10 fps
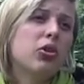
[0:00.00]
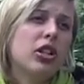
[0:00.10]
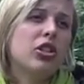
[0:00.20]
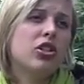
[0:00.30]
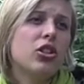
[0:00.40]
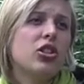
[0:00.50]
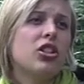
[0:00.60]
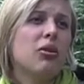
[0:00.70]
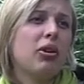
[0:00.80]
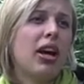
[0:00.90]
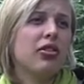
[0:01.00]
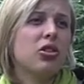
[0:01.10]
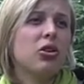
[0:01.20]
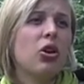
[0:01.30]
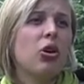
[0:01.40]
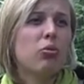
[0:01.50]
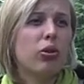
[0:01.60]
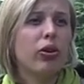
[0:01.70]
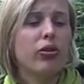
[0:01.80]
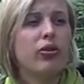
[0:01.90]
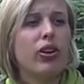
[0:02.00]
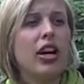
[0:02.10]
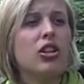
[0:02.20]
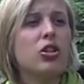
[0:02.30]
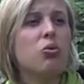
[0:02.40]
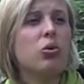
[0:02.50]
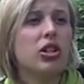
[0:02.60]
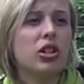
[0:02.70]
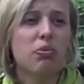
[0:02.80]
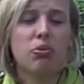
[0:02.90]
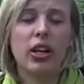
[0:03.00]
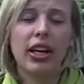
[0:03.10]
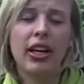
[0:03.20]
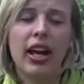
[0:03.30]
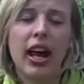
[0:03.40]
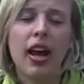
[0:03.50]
Marine Stewardship Council approved fish, which is brilliant.